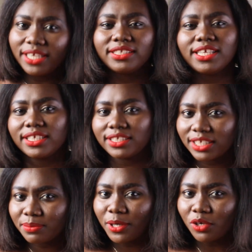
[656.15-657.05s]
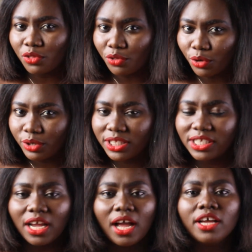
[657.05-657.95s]
is the assessment
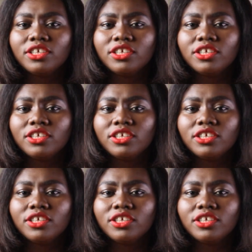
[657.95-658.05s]
authority.